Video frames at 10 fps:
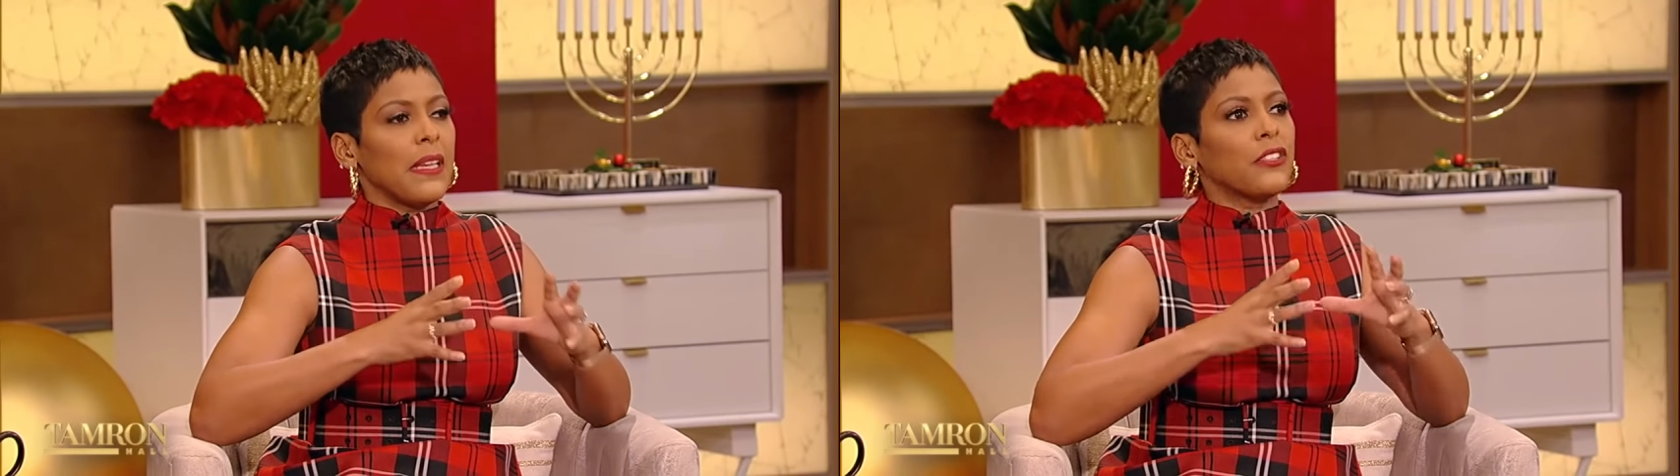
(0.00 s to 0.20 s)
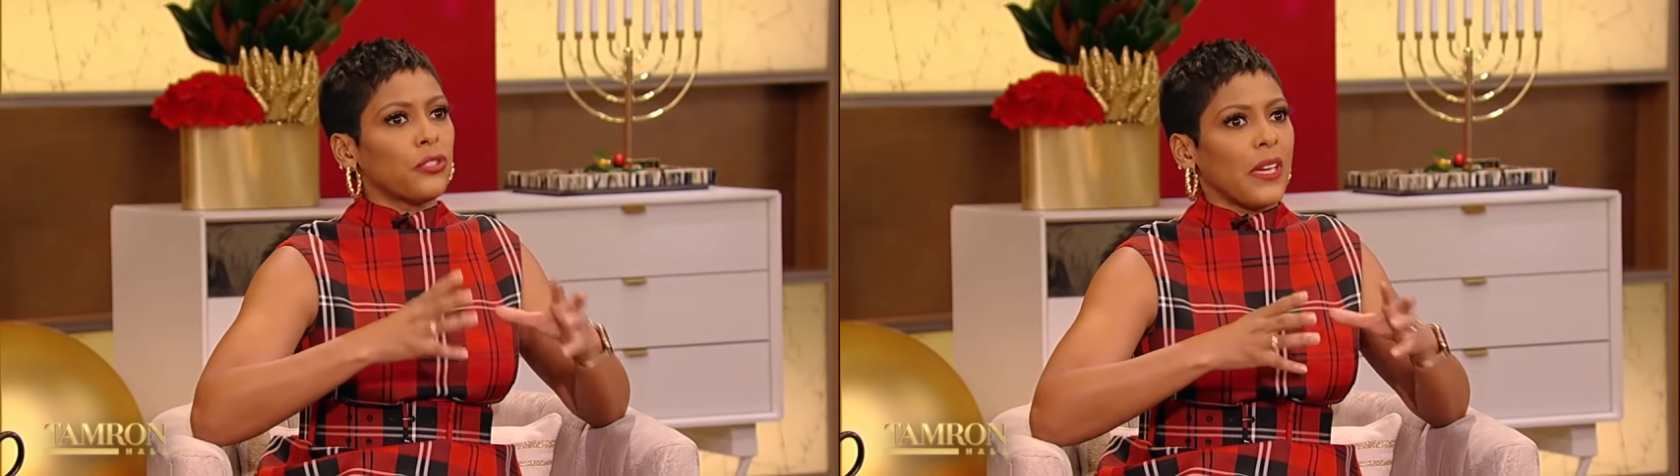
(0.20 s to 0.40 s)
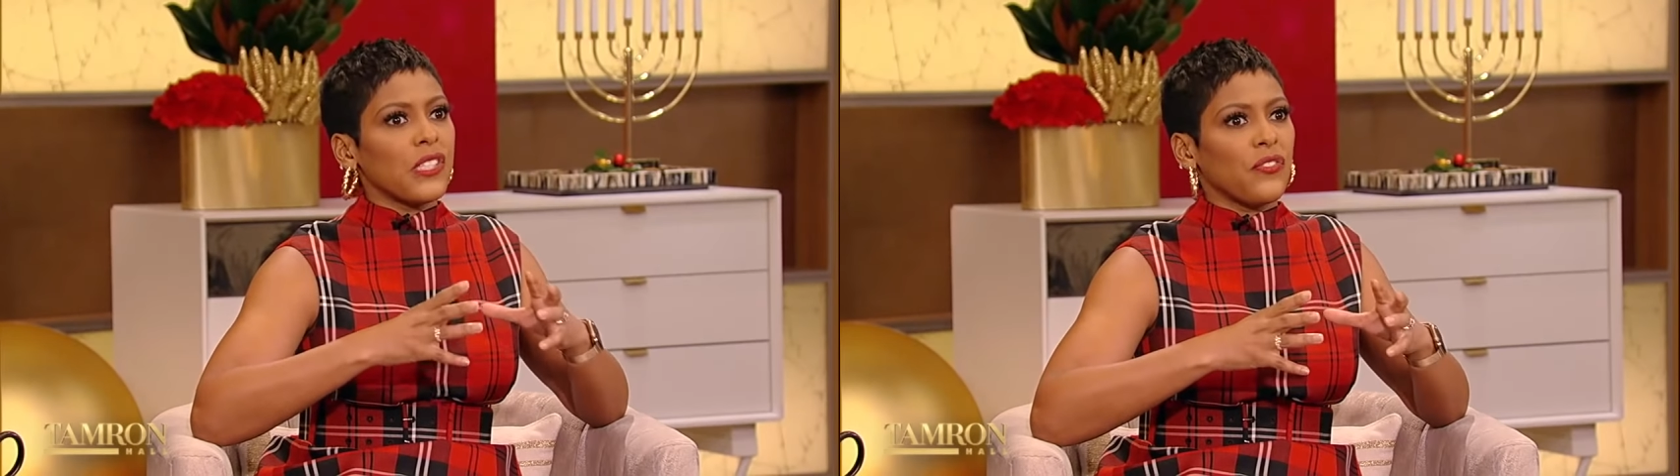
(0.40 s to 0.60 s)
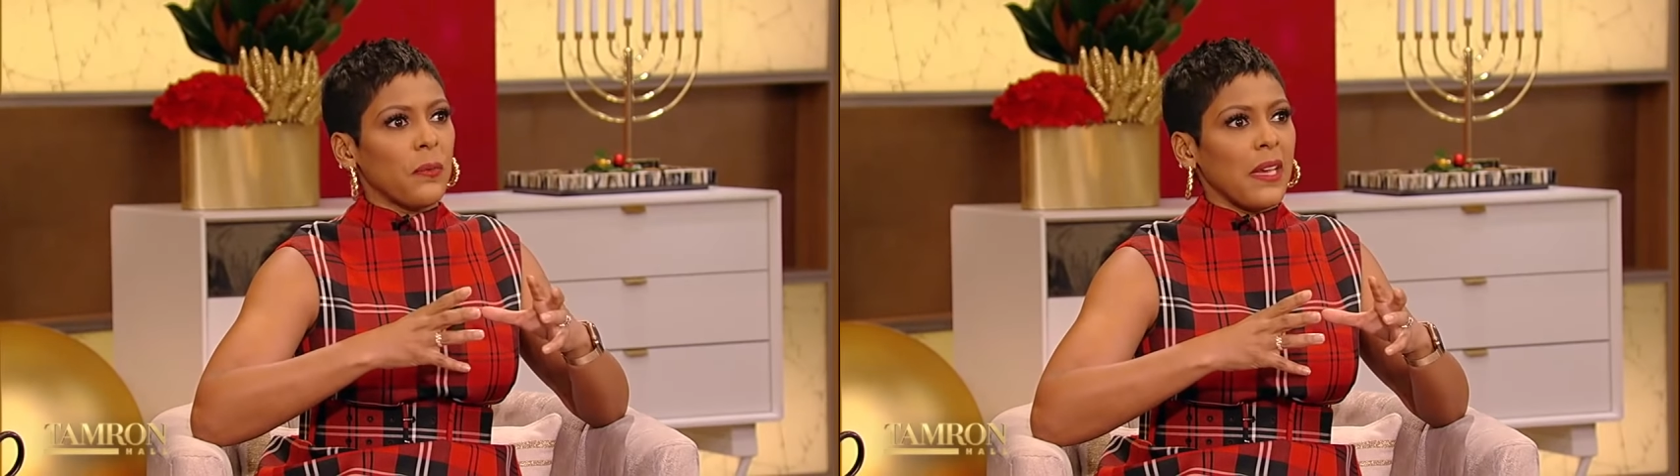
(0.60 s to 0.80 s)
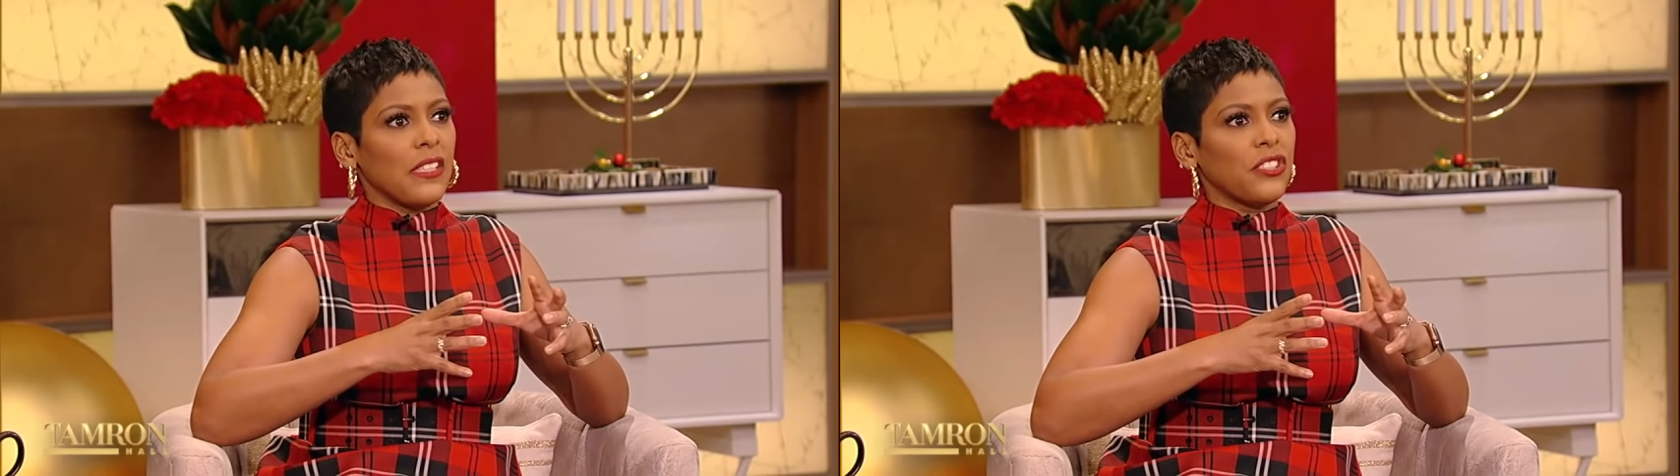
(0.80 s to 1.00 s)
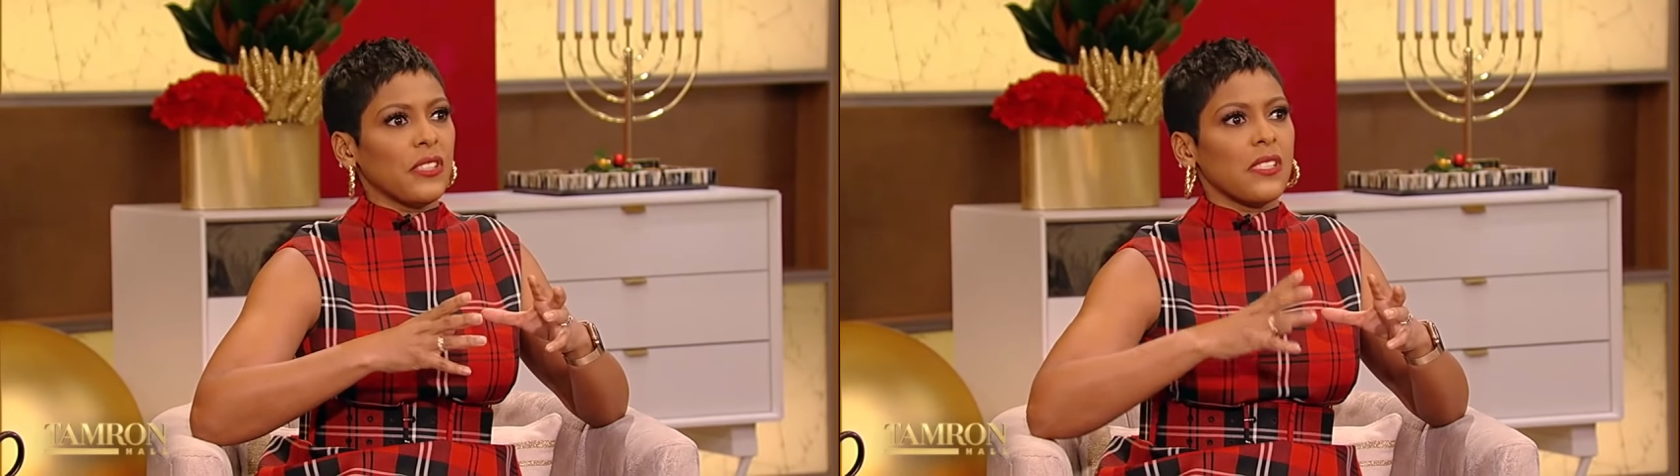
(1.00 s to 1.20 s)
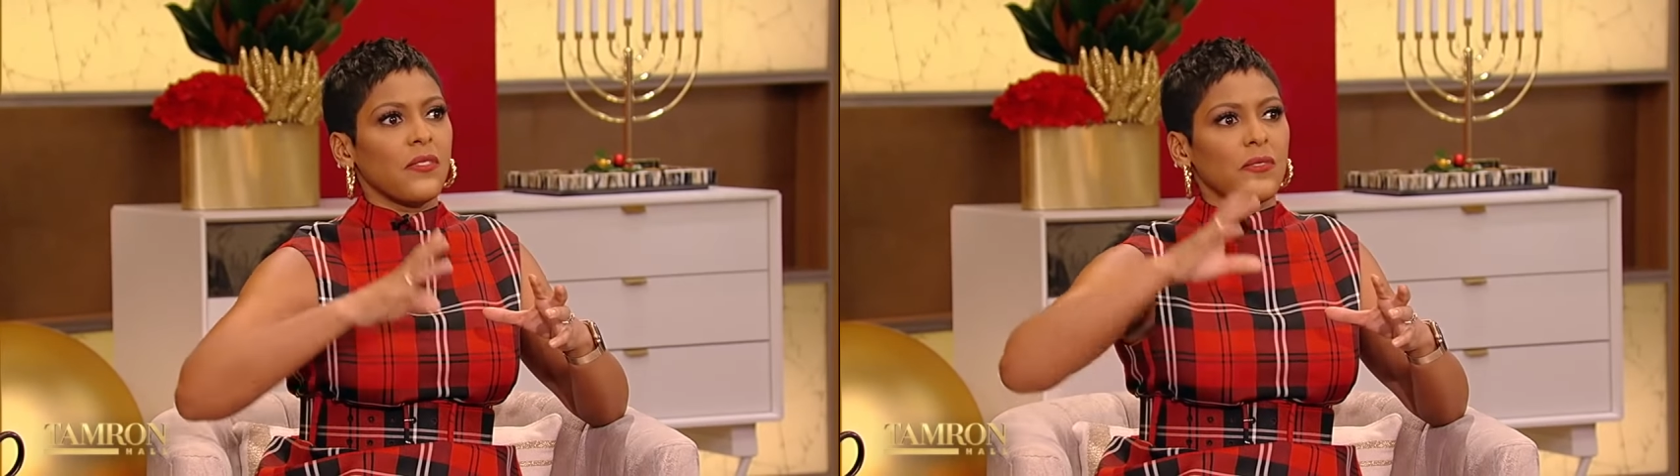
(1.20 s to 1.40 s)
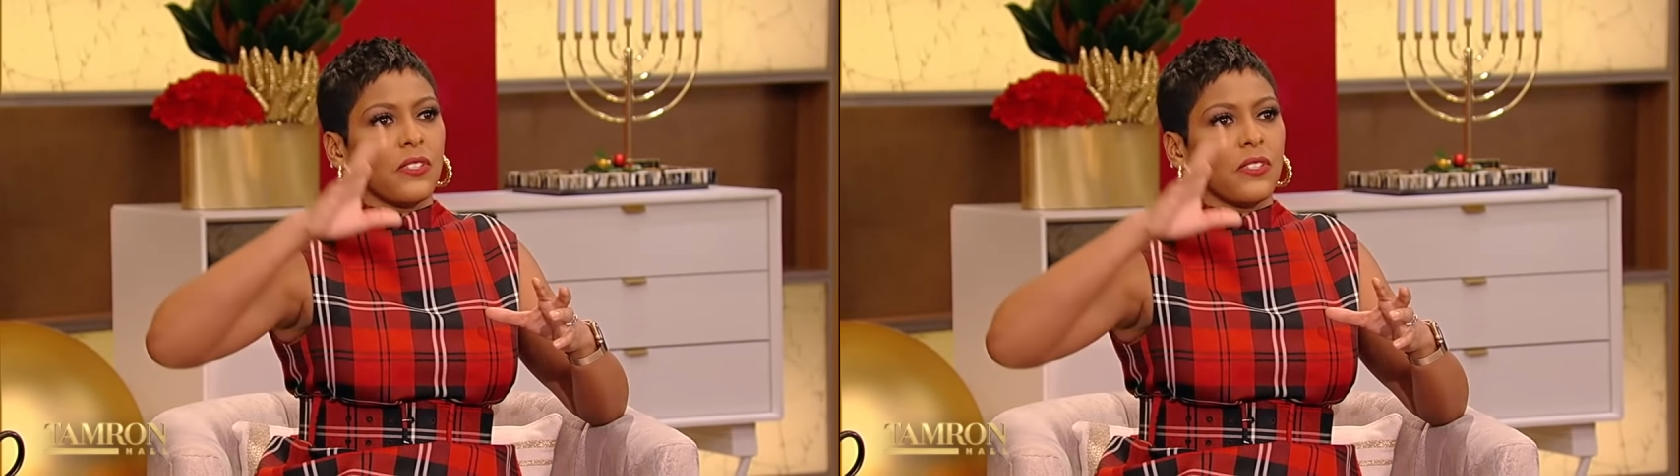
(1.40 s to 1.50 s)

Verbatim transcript: big transformations.